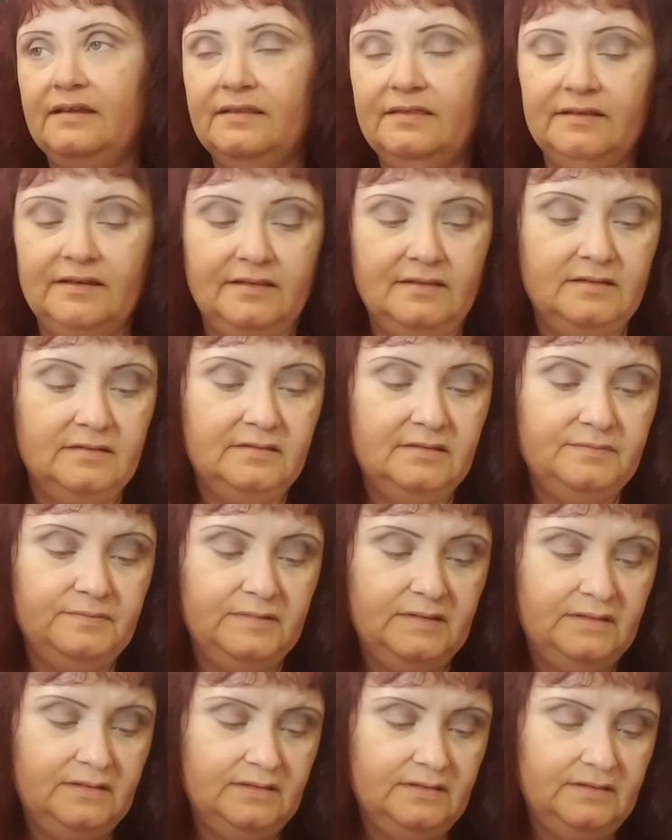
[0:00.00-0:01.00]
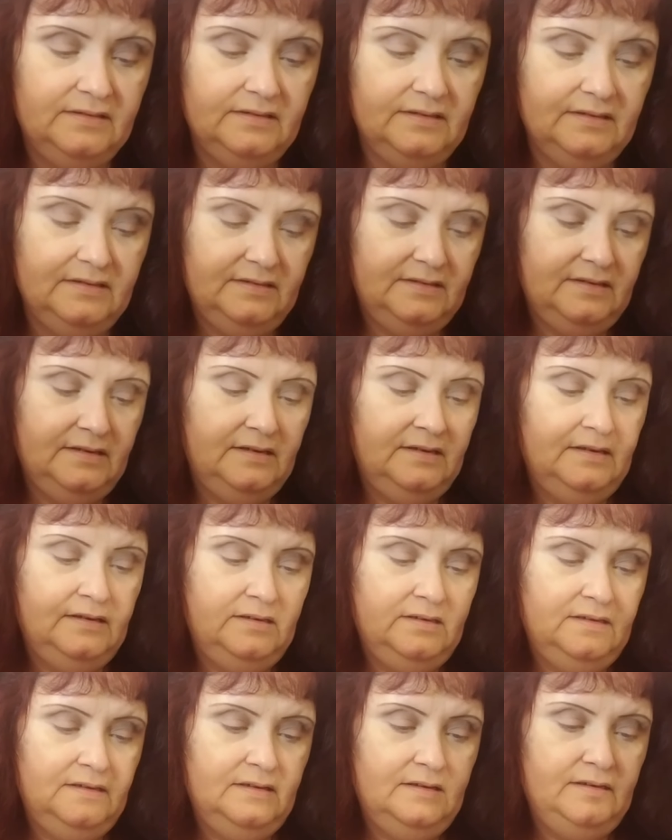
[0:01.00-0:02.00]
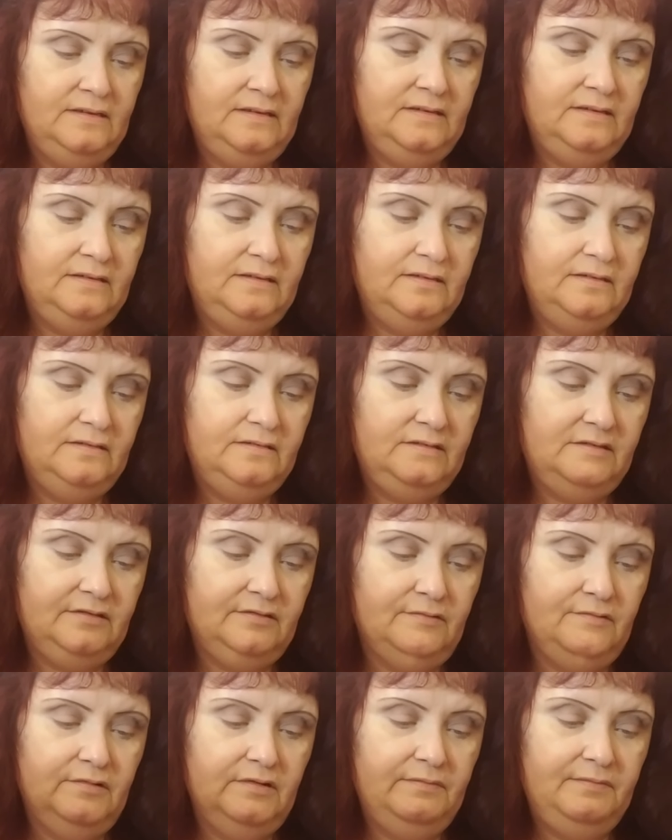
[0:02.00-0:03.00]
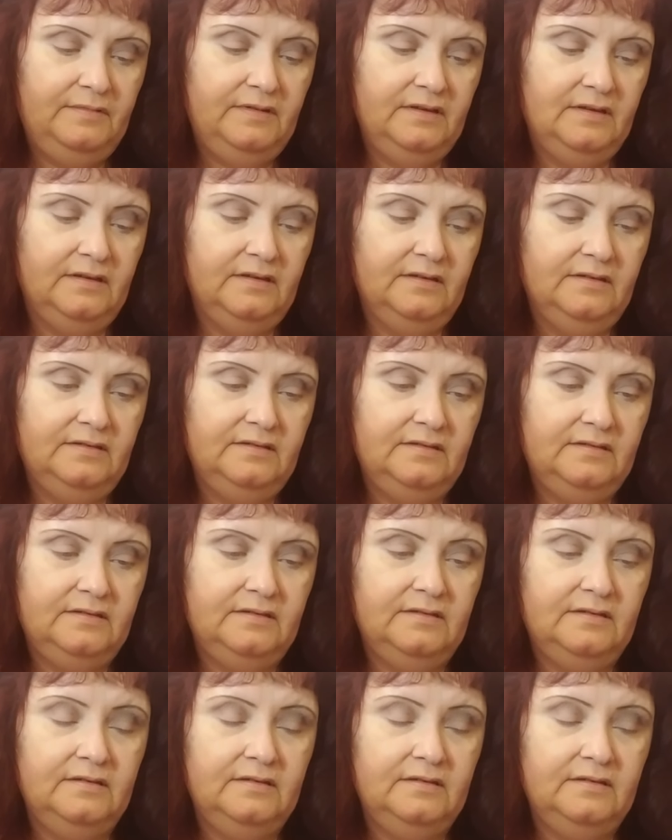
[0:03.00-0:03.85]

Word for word: I think that's what this is. Storm Dust.